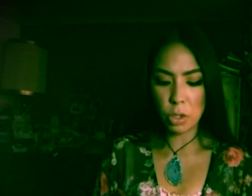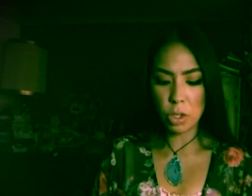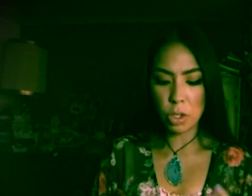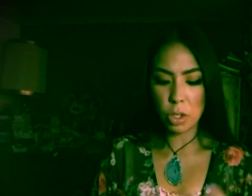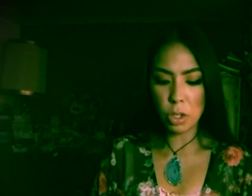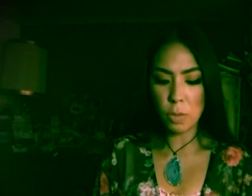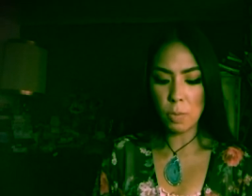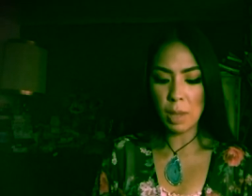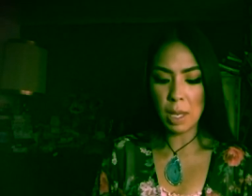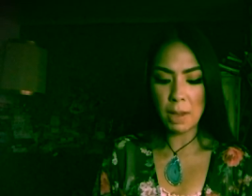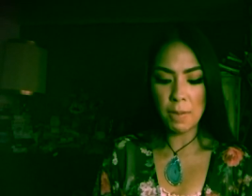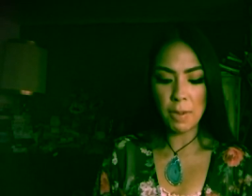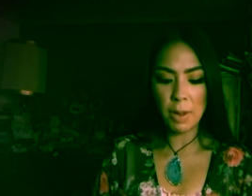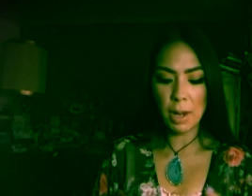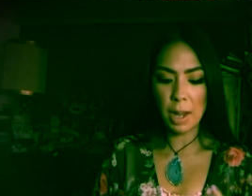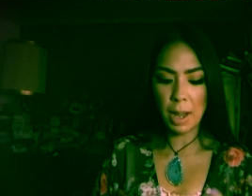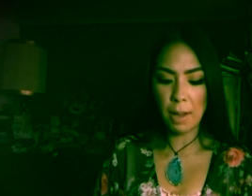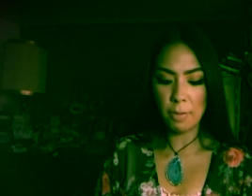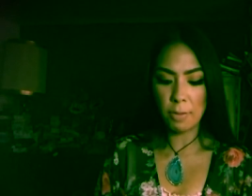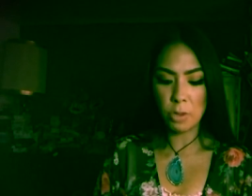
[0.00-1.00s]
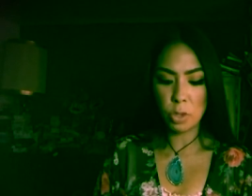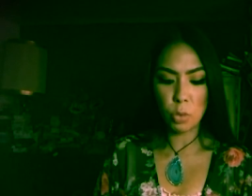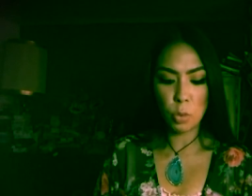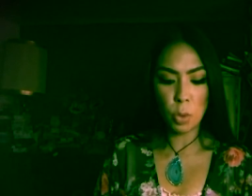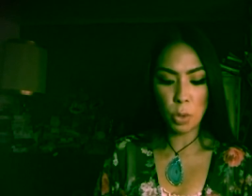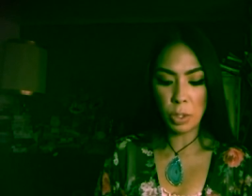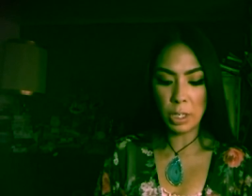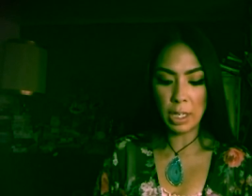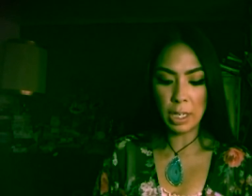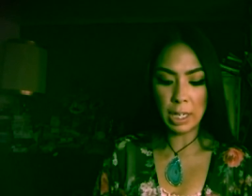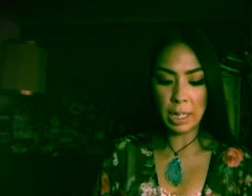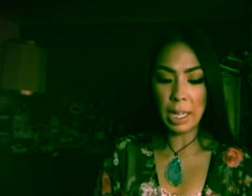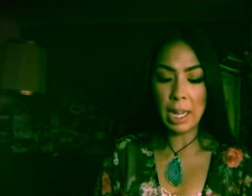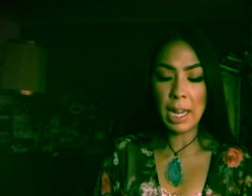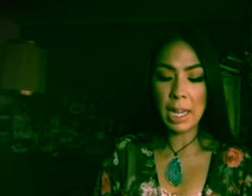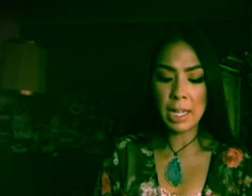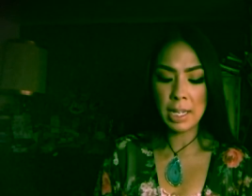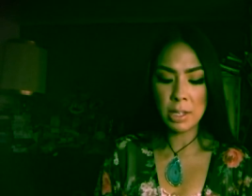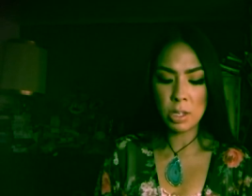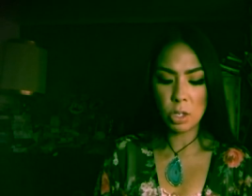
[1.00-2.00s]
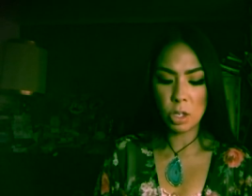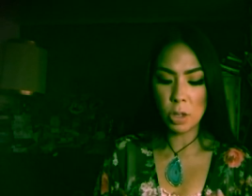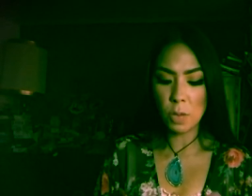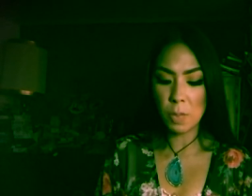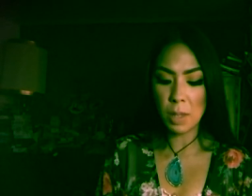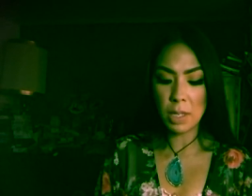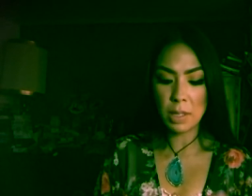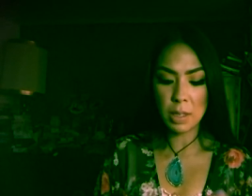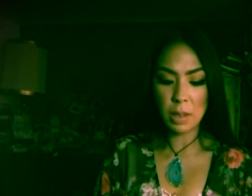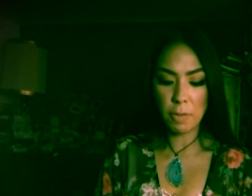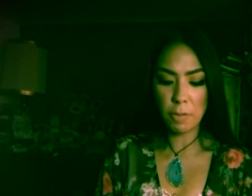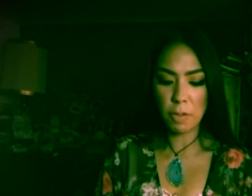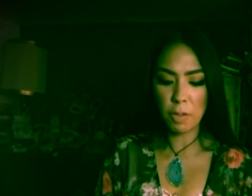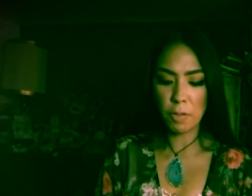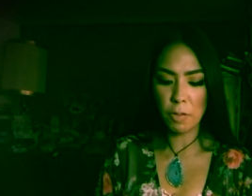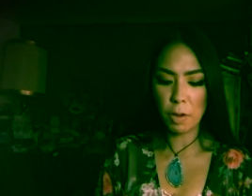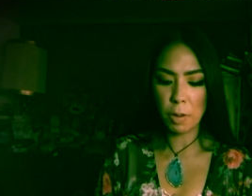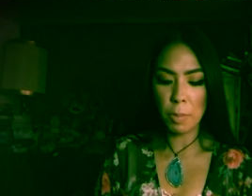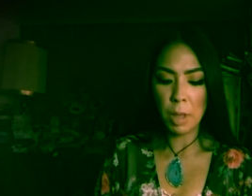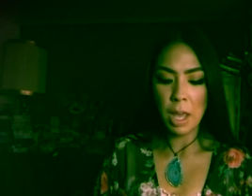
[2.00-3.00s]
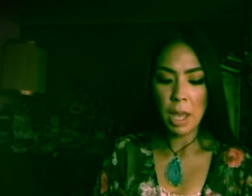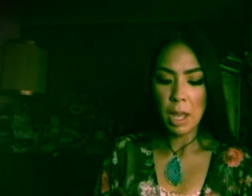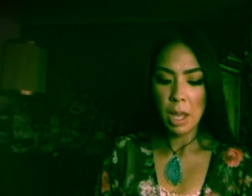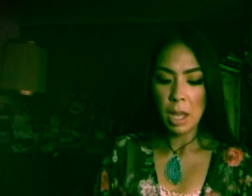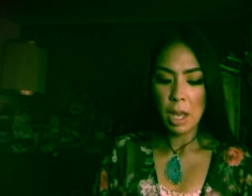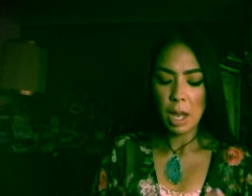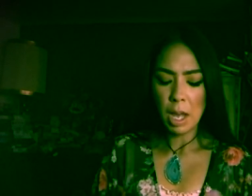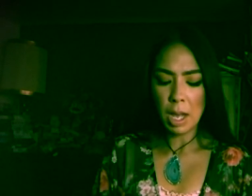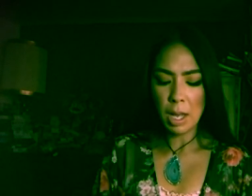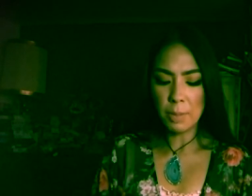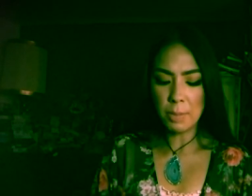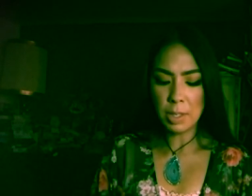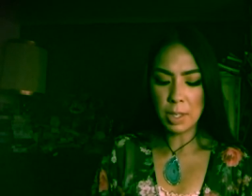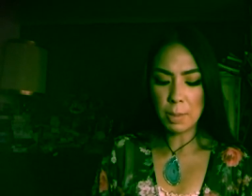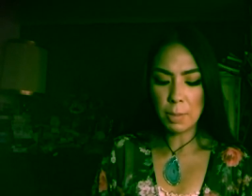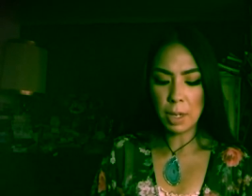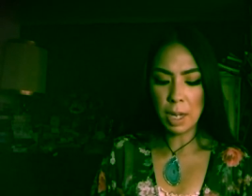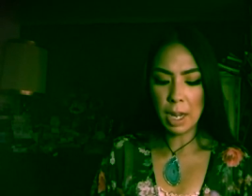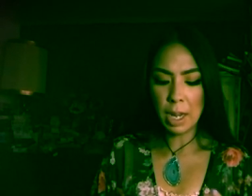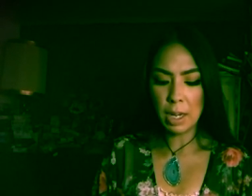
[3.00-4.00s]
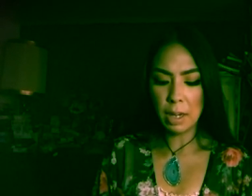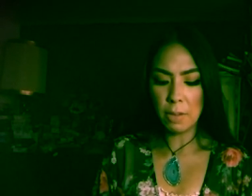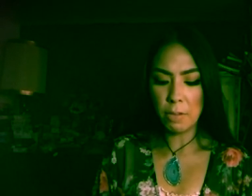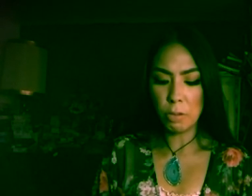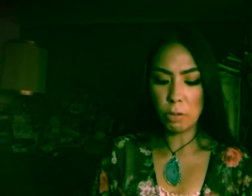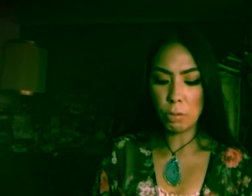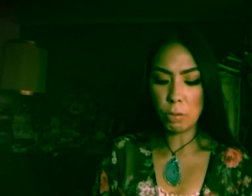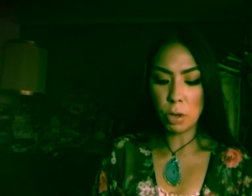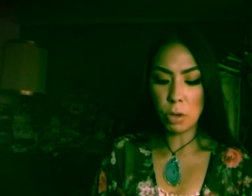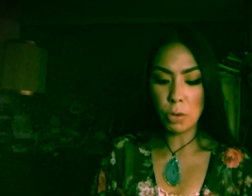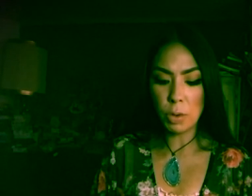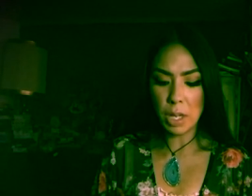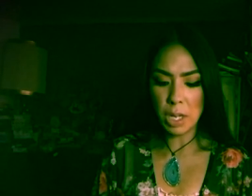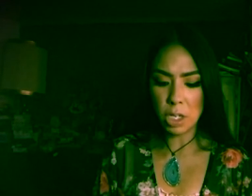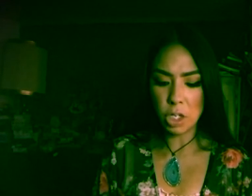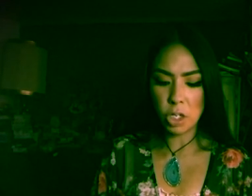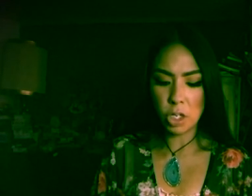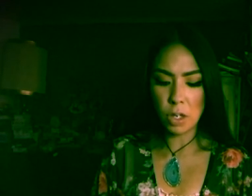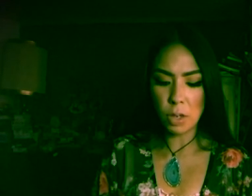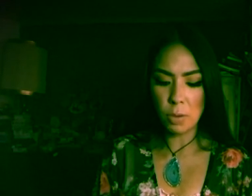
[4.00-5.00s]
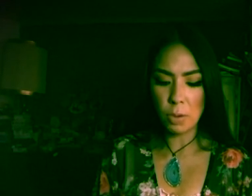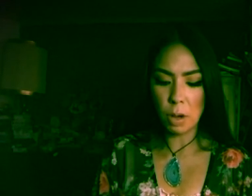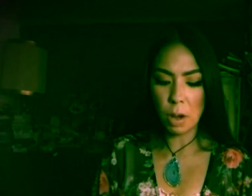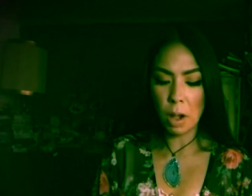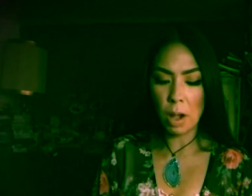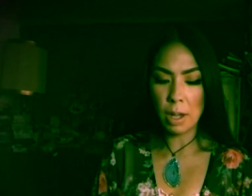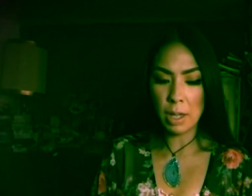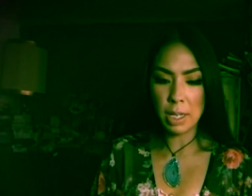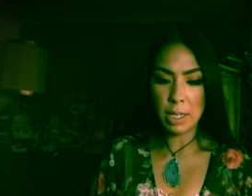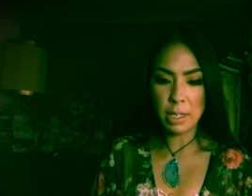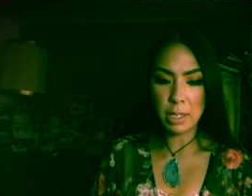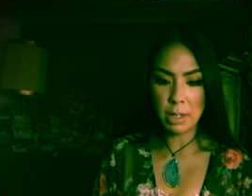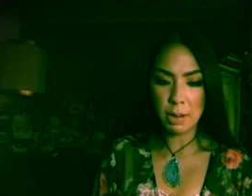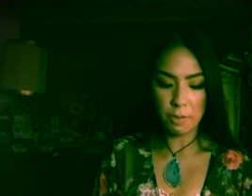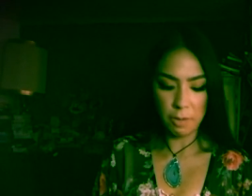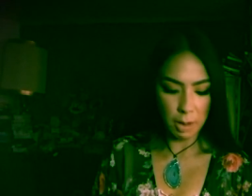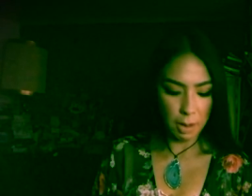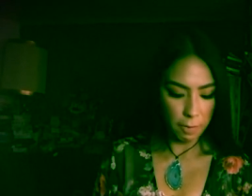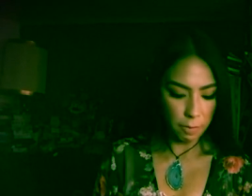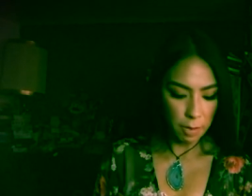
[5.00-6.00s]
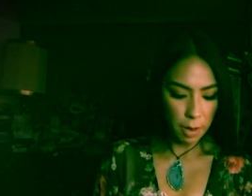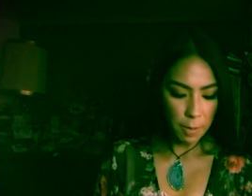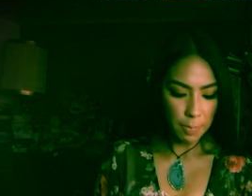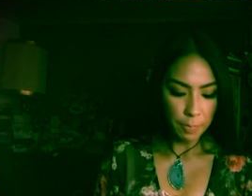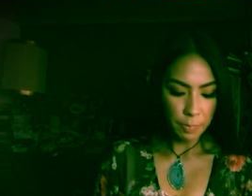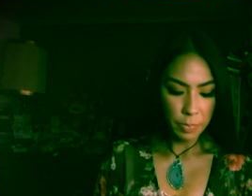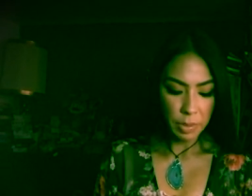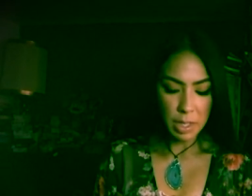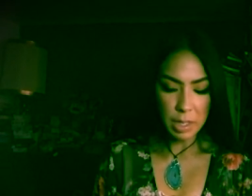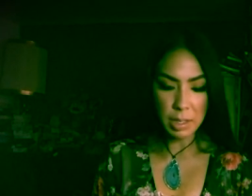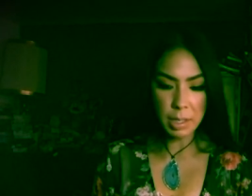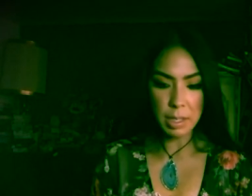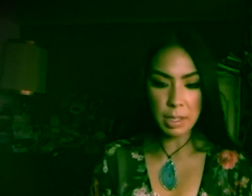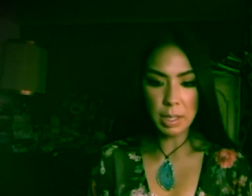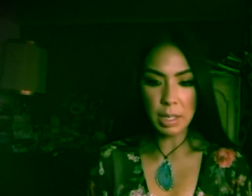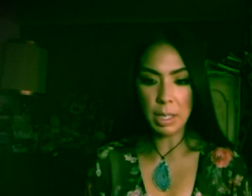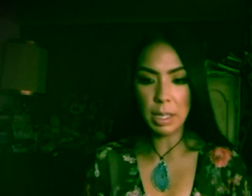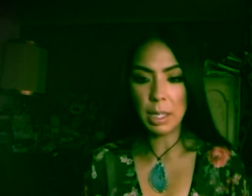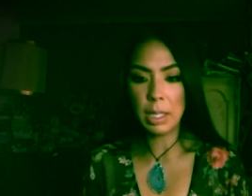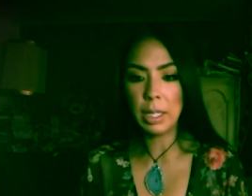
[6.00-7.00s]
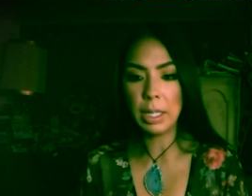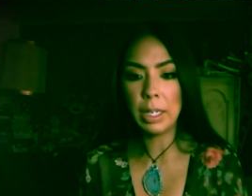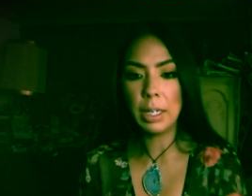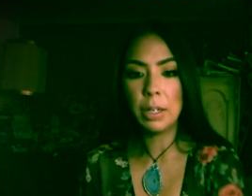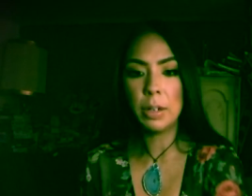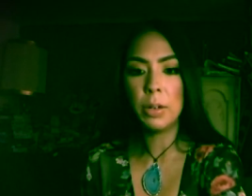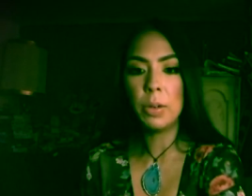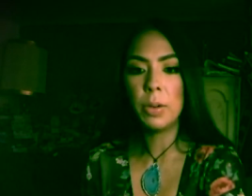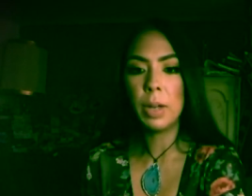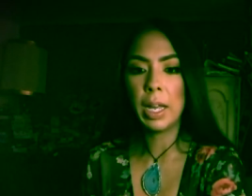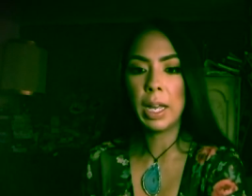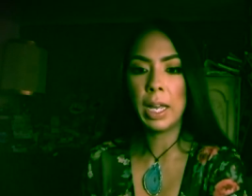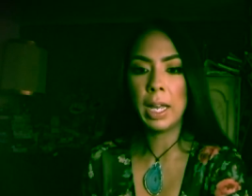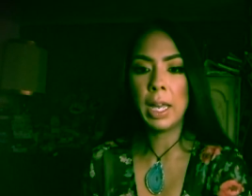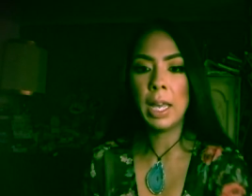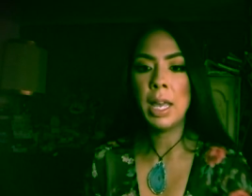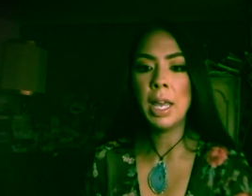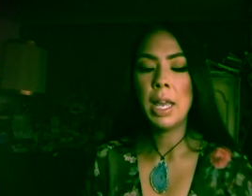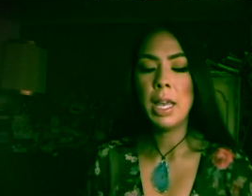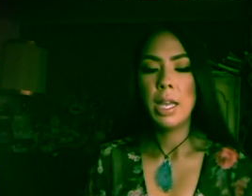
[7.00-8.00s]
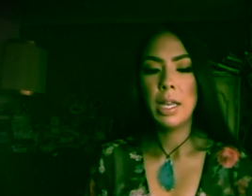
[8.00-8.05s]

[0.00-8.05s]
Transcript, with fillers: So you may even have swollen glands or you may suffer from um, some kind of throat issue in August if, if this isn't cleared, okay?